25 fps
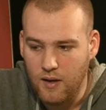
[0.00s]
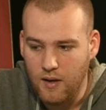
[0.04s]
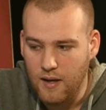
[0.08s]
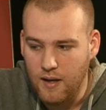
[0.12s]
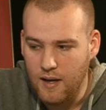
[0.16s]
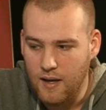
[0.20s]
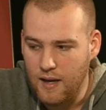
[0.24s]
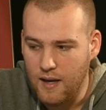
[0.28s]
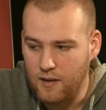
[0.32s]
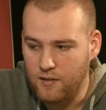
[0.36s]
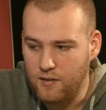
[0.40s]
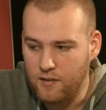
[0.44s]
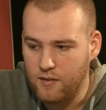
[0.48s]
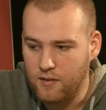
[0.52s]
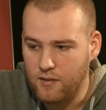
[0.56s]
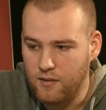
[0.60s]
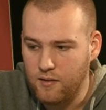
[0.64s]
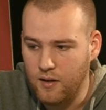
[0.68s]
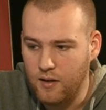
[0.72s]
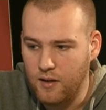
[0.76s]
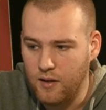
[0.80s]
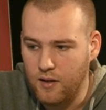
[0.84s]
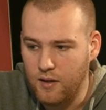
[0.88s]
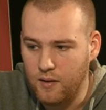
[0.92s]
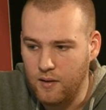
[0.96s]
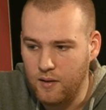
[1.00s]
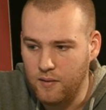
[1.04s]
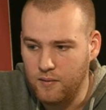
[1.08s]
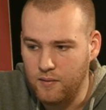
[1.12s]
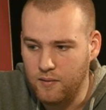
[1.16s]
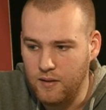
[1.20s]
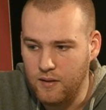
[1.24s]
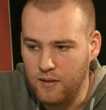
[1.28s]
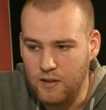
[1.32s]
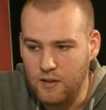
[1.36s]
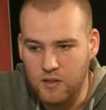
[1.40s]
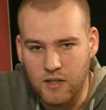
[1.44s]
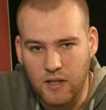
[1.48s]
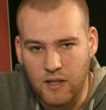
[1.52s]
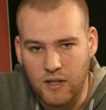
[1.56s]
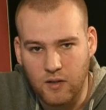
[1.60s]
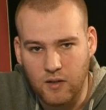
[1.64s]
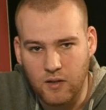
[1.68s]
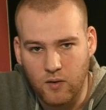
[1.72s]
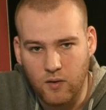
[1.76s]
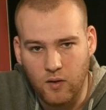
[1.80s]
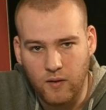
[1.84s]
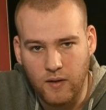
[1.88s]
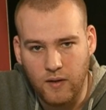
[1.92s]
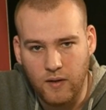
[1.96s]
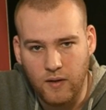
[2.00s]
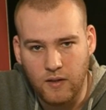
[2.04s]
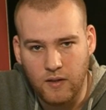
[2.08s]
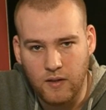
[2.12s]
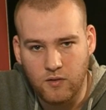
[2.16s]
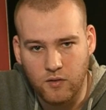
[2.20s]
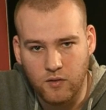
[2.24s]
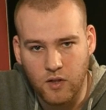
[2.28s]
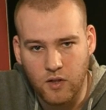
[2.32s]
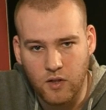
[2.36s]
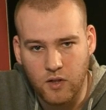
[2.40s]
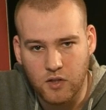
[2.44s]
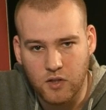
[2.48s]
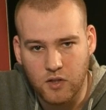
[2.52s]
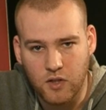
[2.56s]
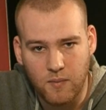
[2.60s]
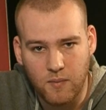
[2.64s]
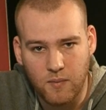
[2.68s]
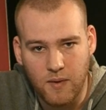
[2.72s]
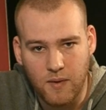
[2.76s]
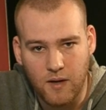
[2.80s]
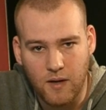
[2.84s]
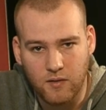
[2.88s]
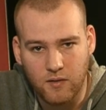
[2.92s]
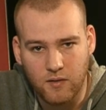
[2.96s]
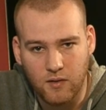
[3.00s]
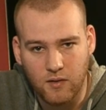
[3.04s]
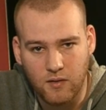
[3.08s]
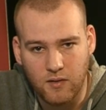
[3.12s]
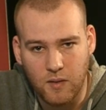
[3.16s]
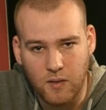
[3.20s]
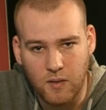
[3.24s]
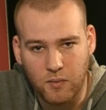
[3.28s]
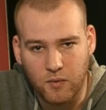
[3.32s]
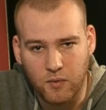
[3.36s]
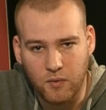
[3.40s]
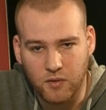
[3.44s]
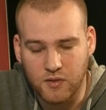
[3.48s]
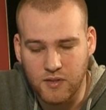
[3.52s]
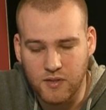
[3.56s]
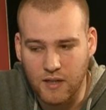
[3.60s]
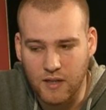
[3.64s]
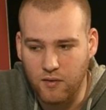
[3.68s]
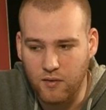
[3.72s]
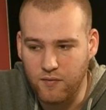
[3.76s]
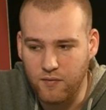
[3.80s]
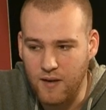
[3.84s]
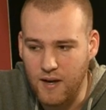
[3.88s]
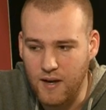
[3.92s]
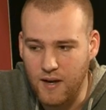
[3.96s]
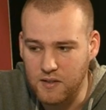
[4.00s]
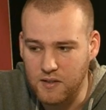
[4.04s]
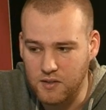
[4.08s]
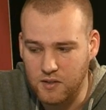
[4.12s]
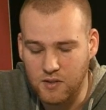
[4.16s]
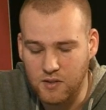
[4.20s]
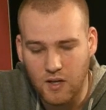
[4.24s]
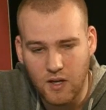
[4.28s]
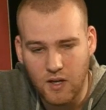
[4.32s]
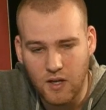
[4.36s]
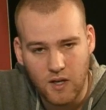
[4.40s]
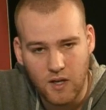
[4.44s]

and the general introduction about typical sacrifices,